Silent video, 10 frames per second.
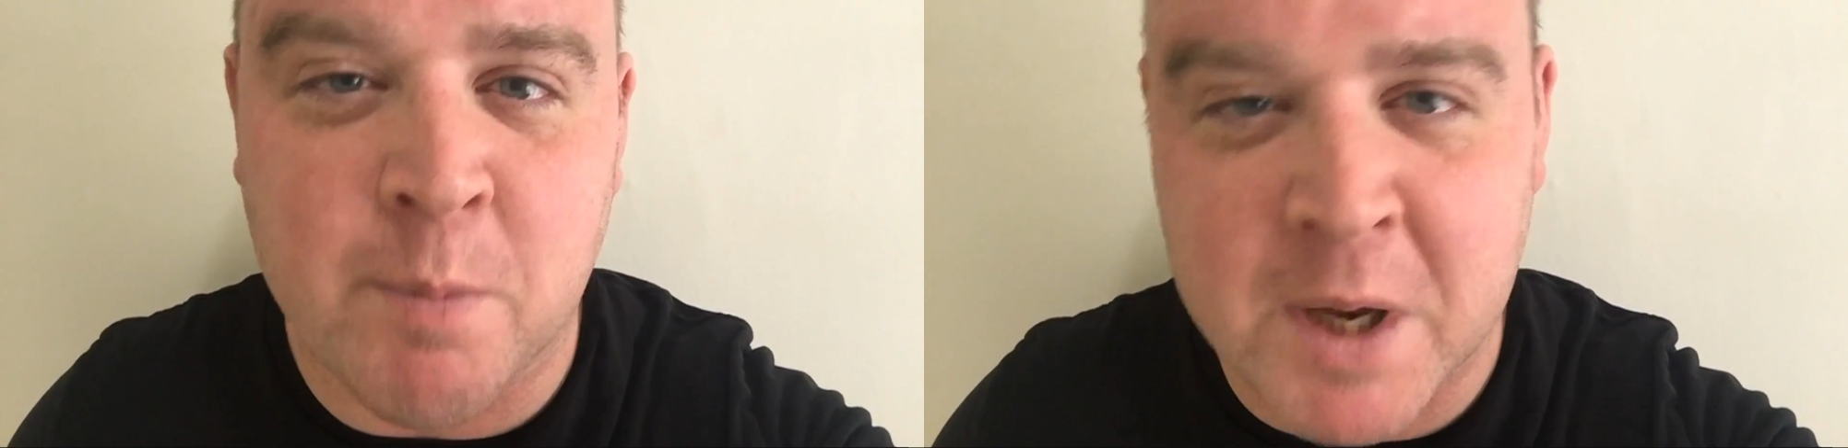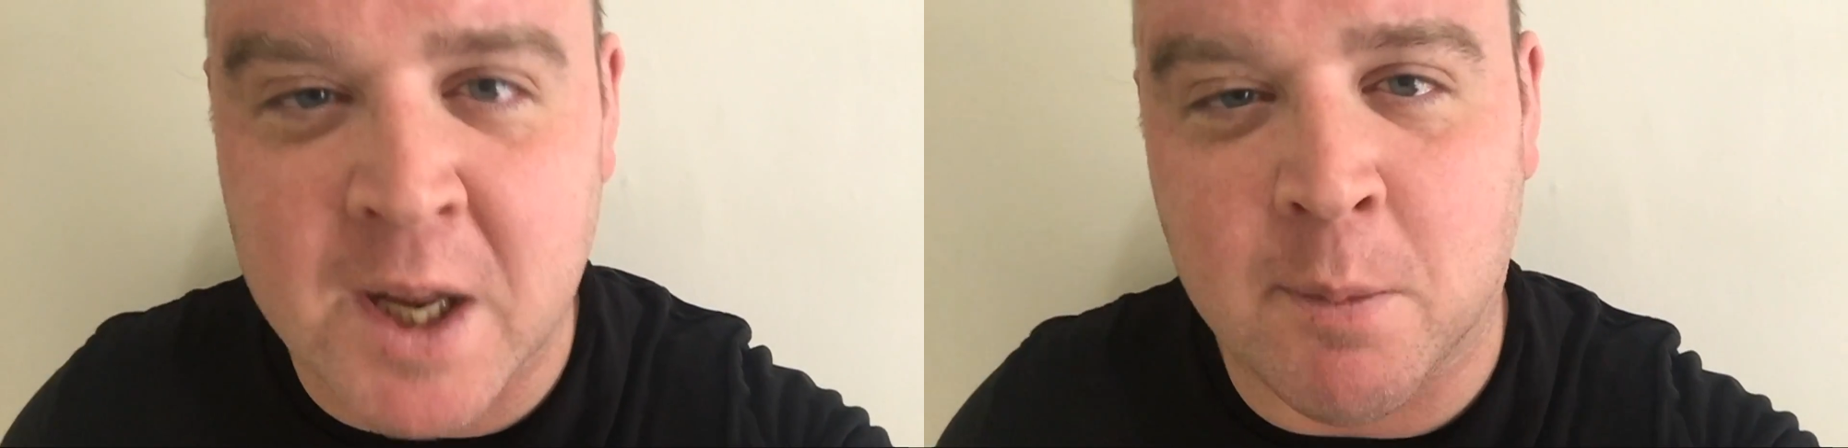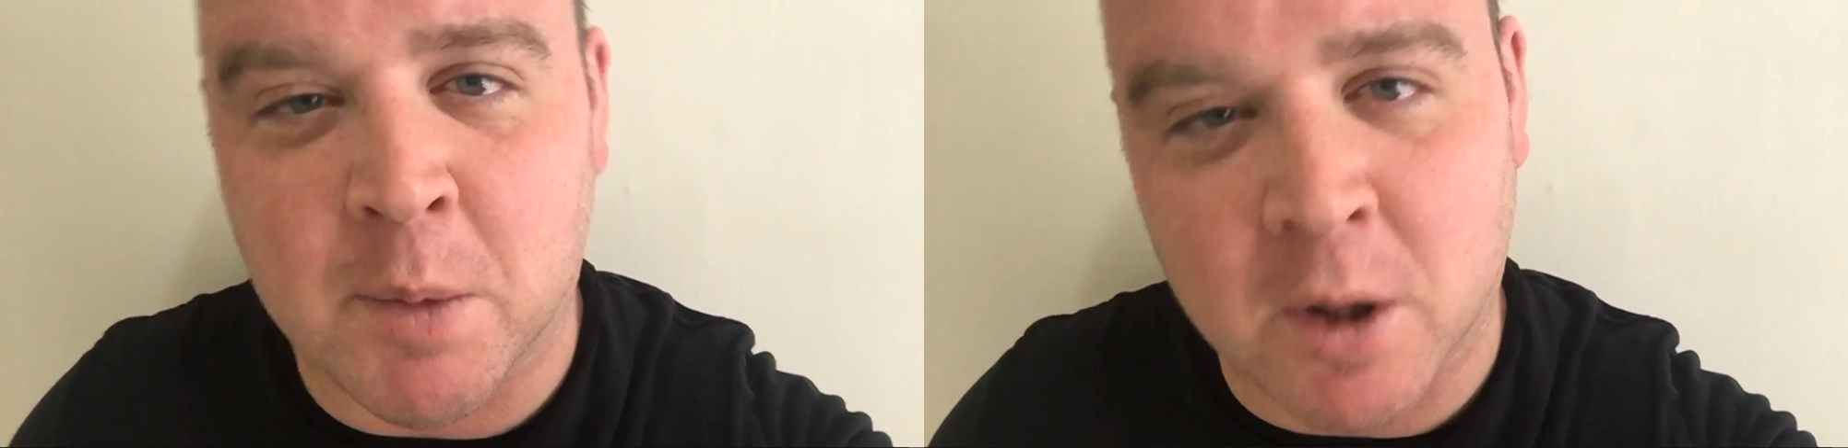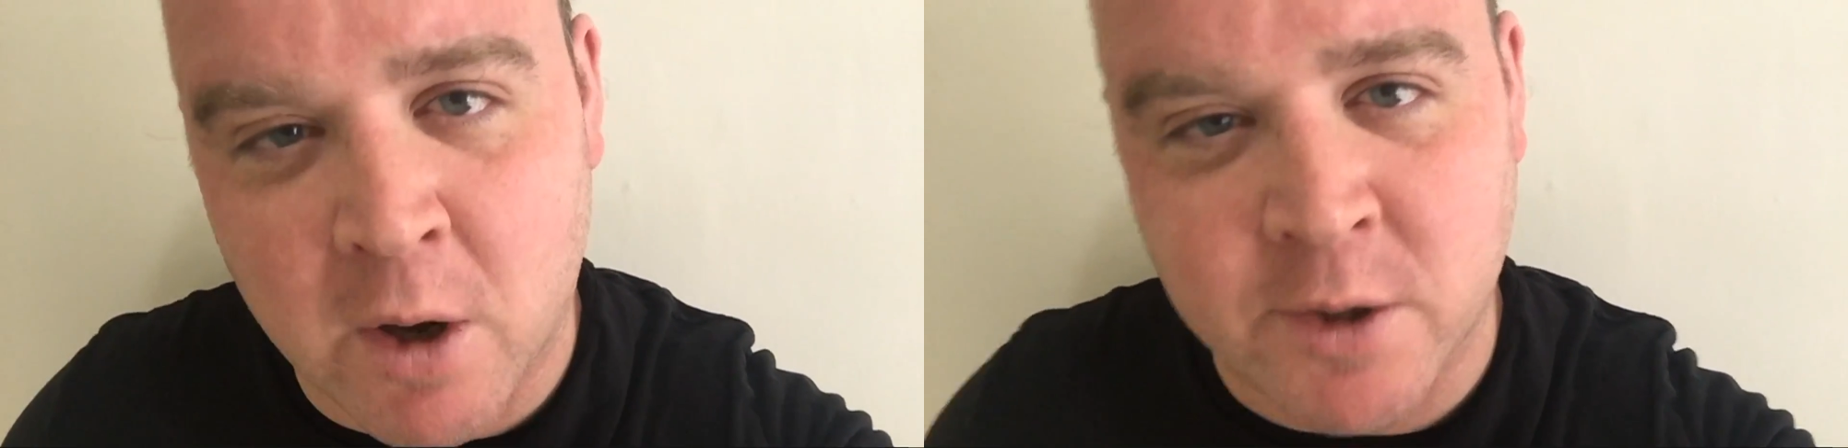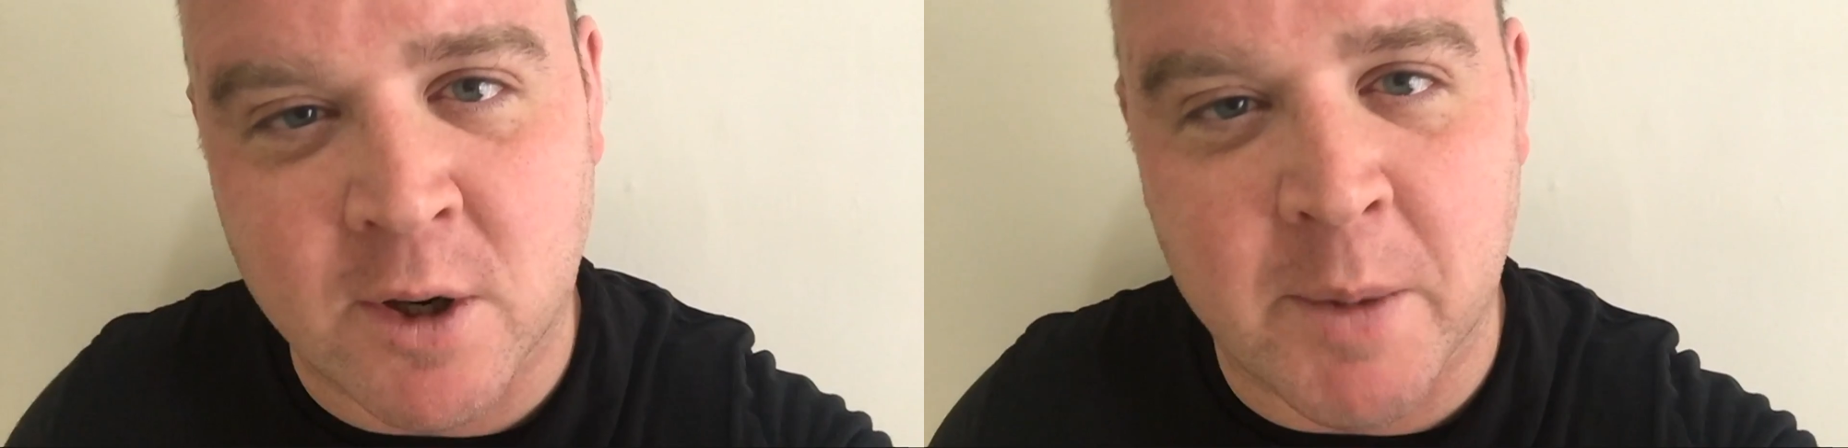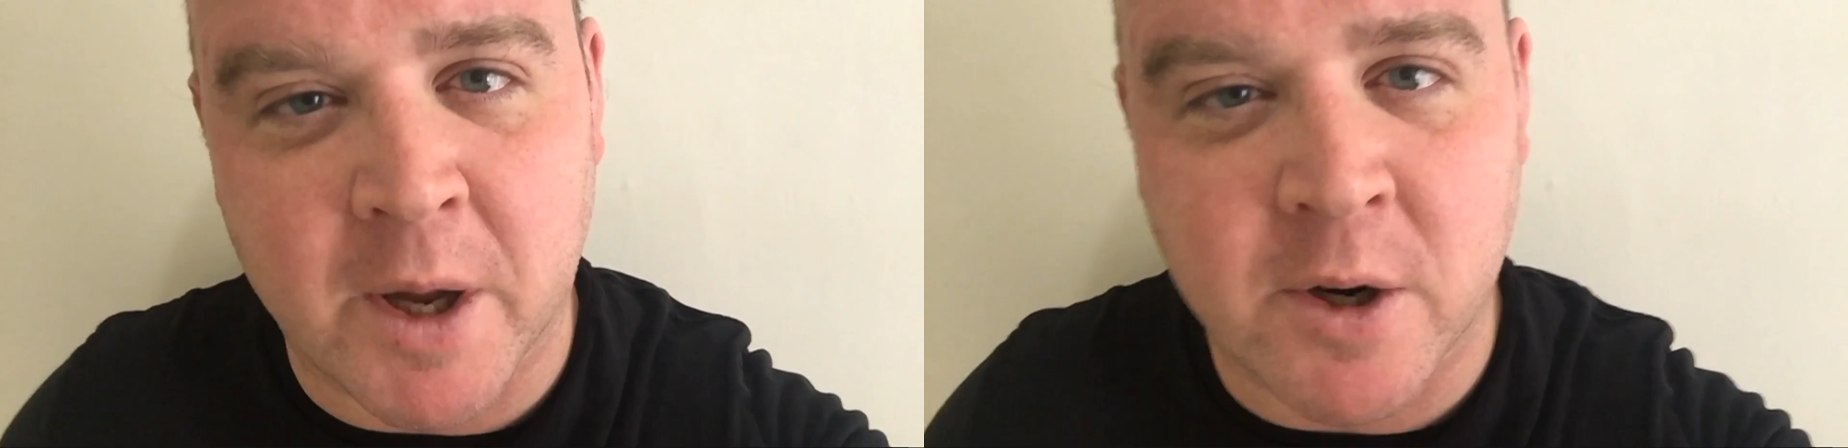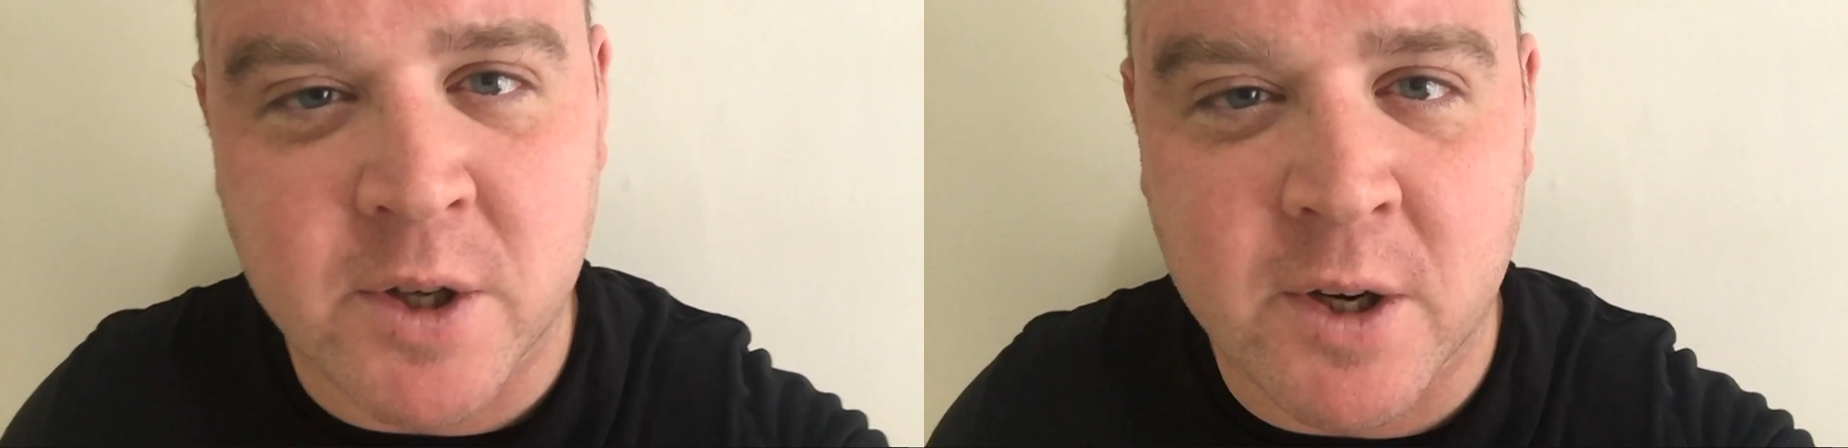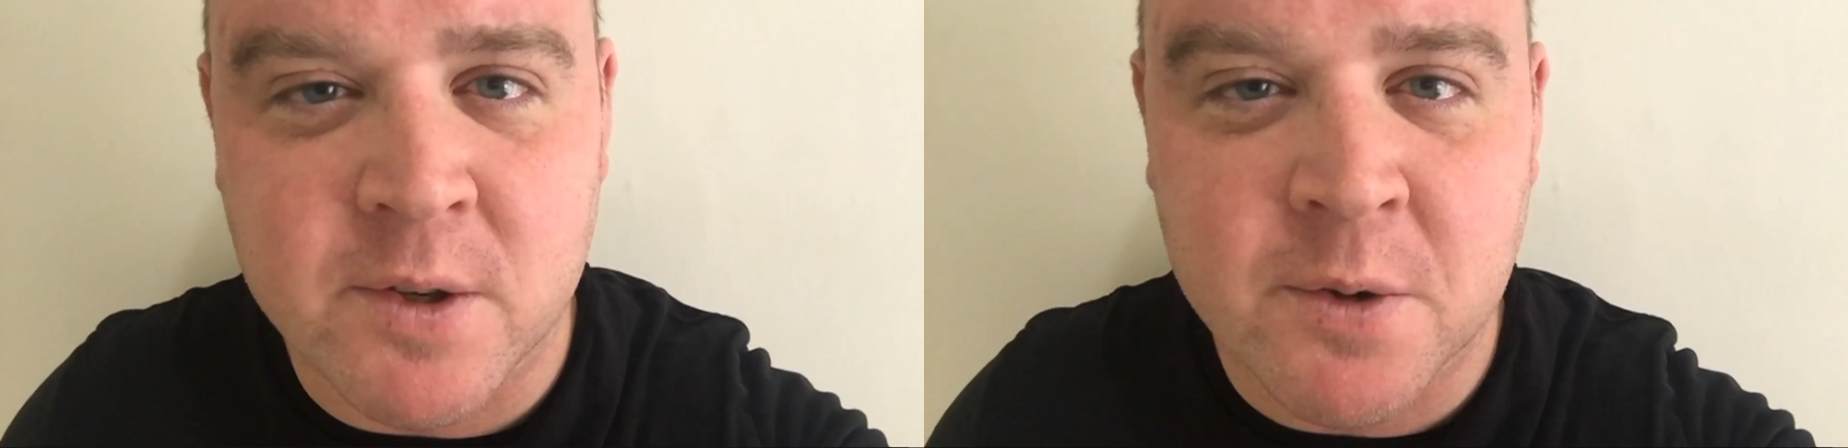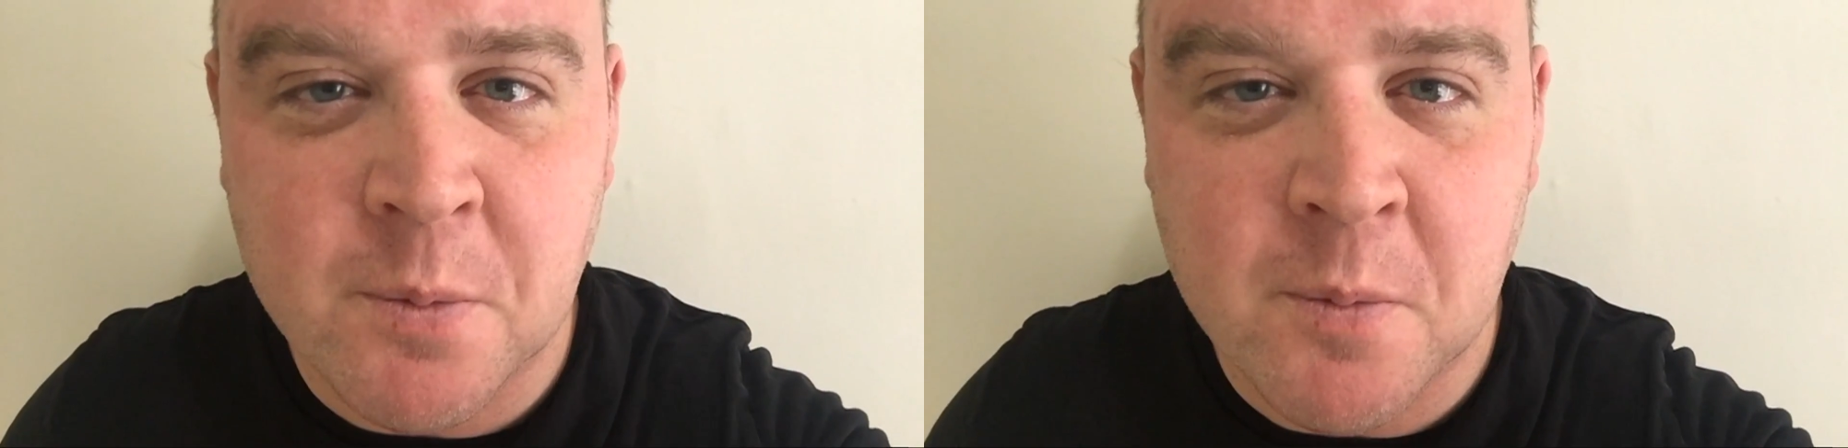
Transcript: medium and long-term energies.